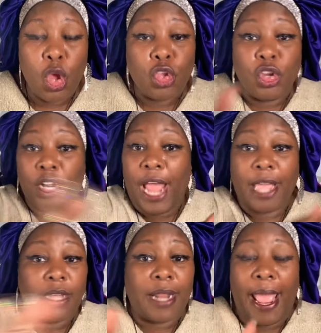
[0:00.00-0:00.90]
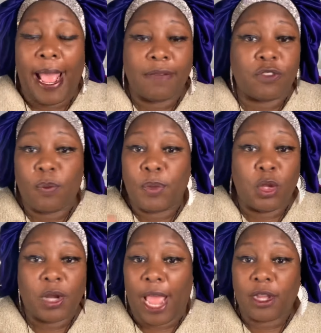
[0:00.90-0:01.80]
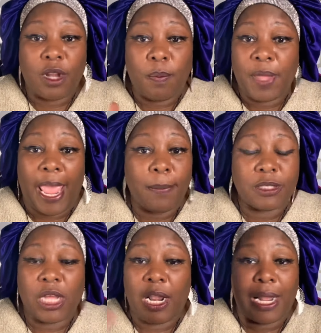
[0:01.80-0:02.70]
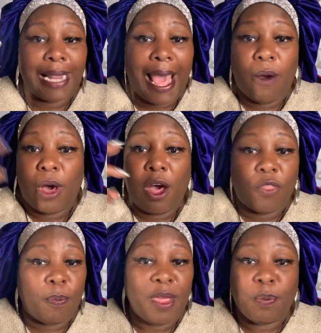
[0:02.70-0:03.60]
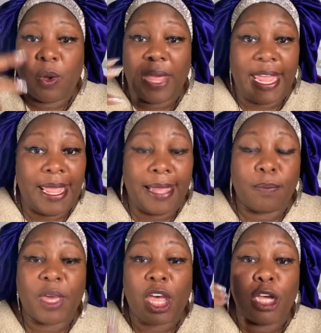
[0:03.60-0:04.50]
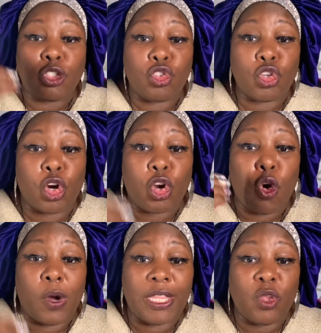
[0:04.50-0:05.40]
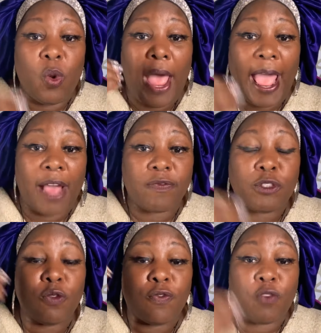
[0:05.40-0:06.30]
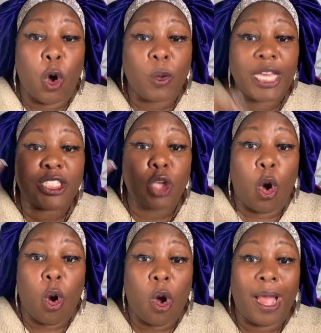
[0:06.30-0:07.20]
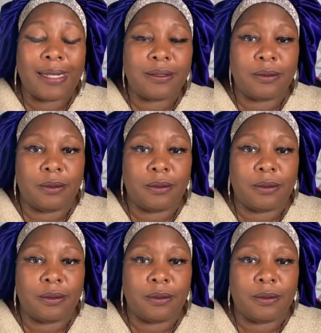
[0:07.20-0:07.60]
You're not going to have to you're not going to be able to allow other people in because you're going you have to focus on